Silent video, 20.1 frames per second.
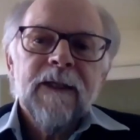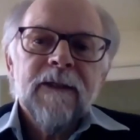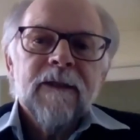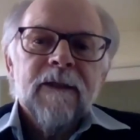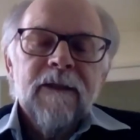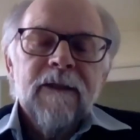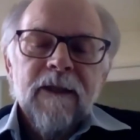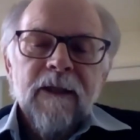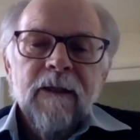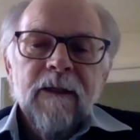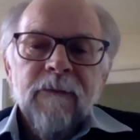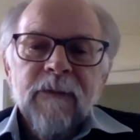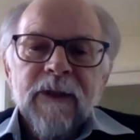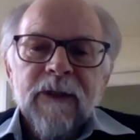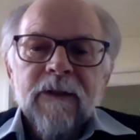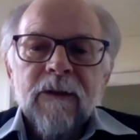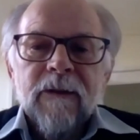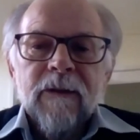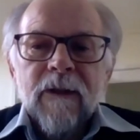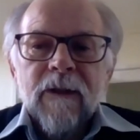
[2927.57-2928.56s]
as I said in
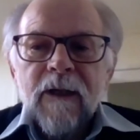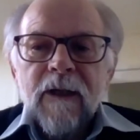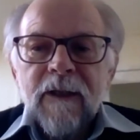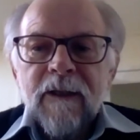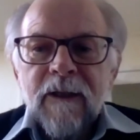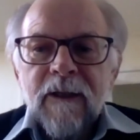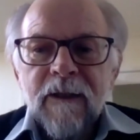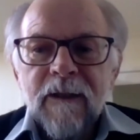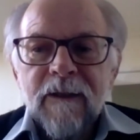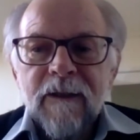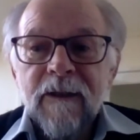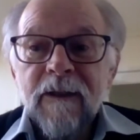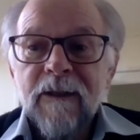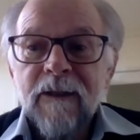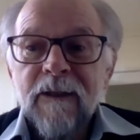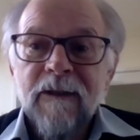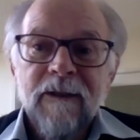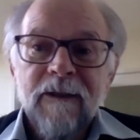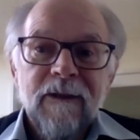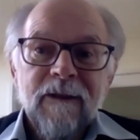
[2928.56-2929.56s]
my talk, I think
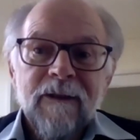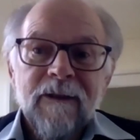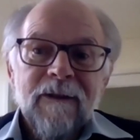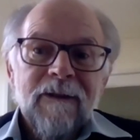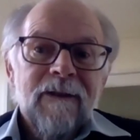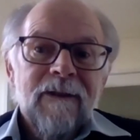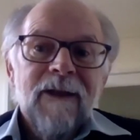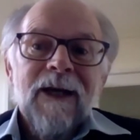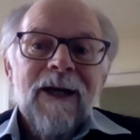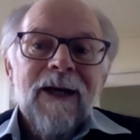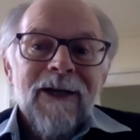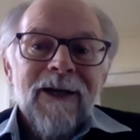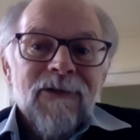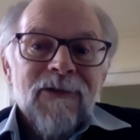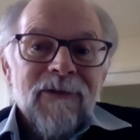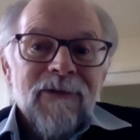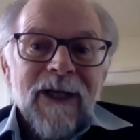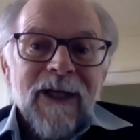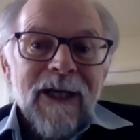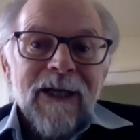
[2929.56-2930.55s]
that the
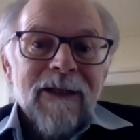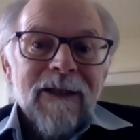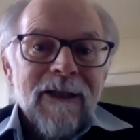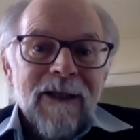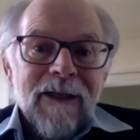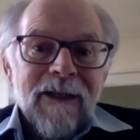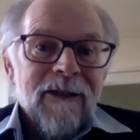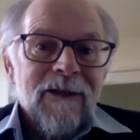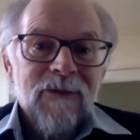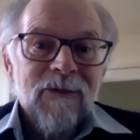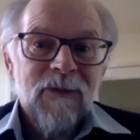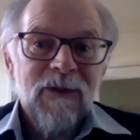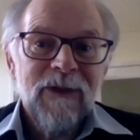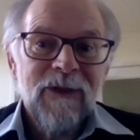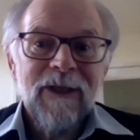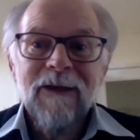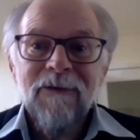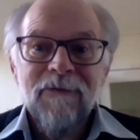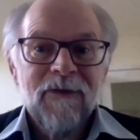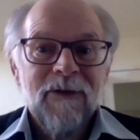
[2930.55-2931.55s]
harsh reality is
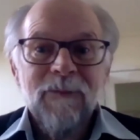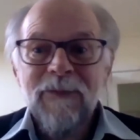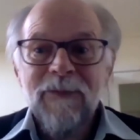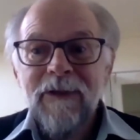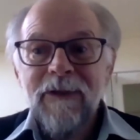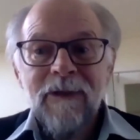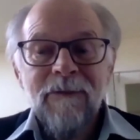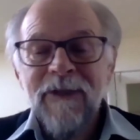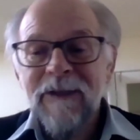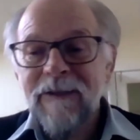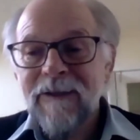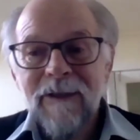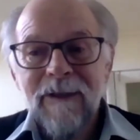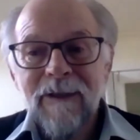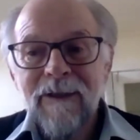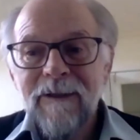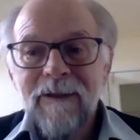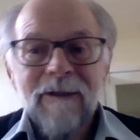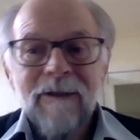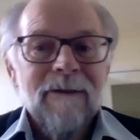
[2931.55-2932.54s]
we have to pretty much
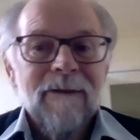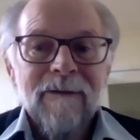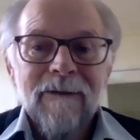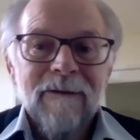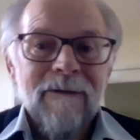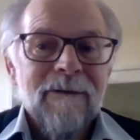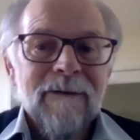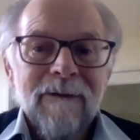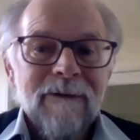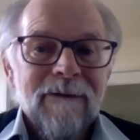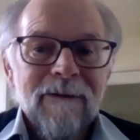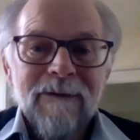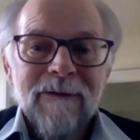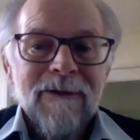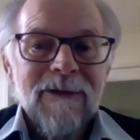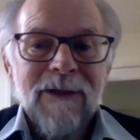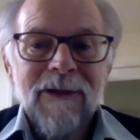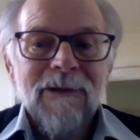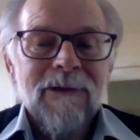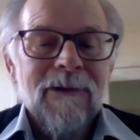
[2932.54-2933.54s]
go to
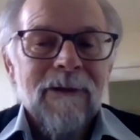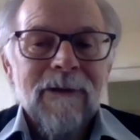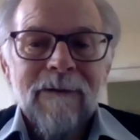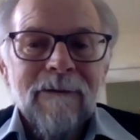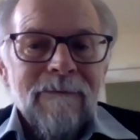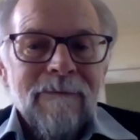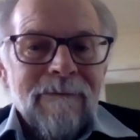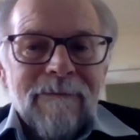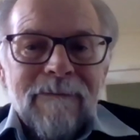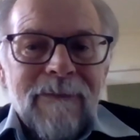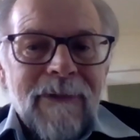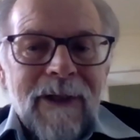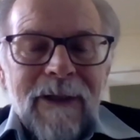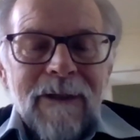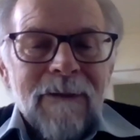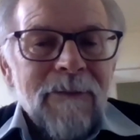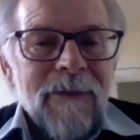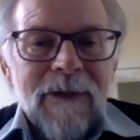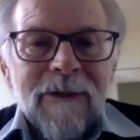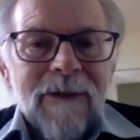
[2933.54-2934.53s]
zero
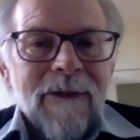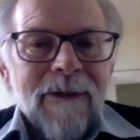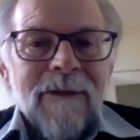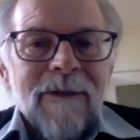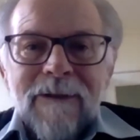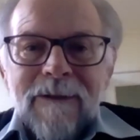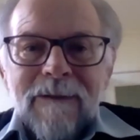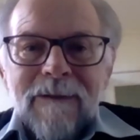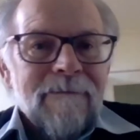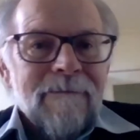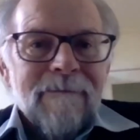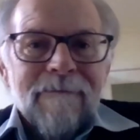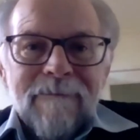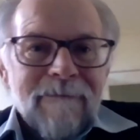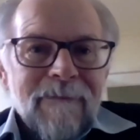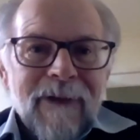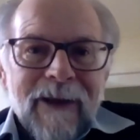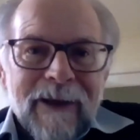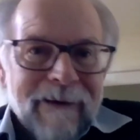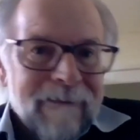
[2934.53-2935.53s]
net emissions
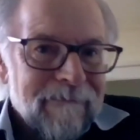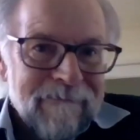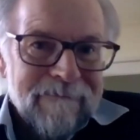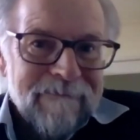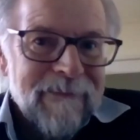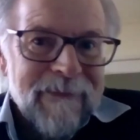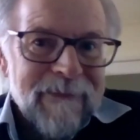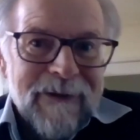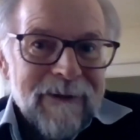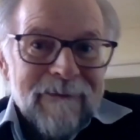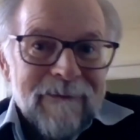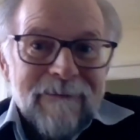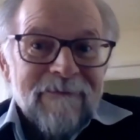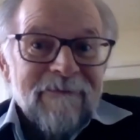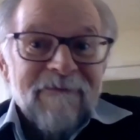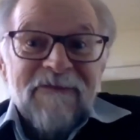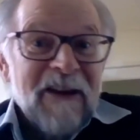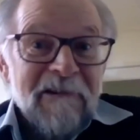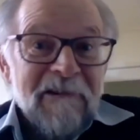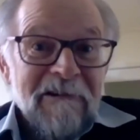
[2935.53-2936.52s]
like
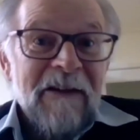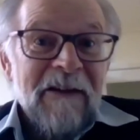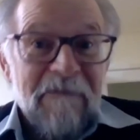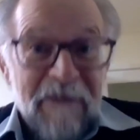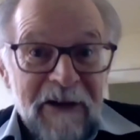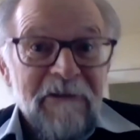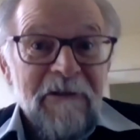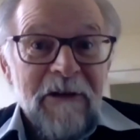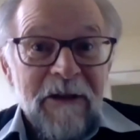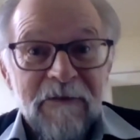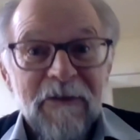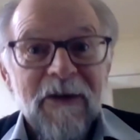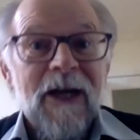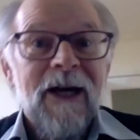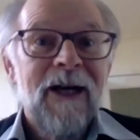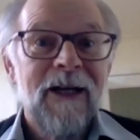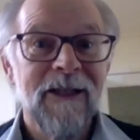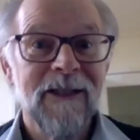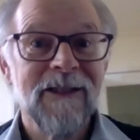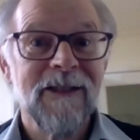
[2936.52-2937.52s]
Hmm. very, very
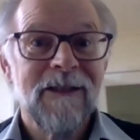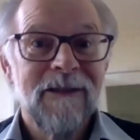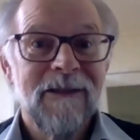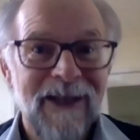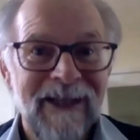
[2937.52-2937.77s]
fast.